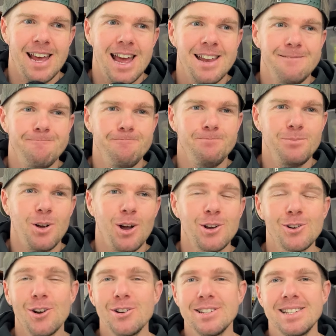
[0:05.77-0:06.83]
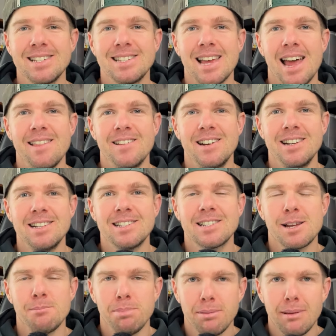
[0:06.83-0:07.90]
and I could honestly say that it has
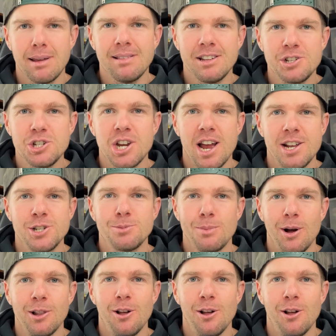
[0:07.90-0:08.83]
completely changed my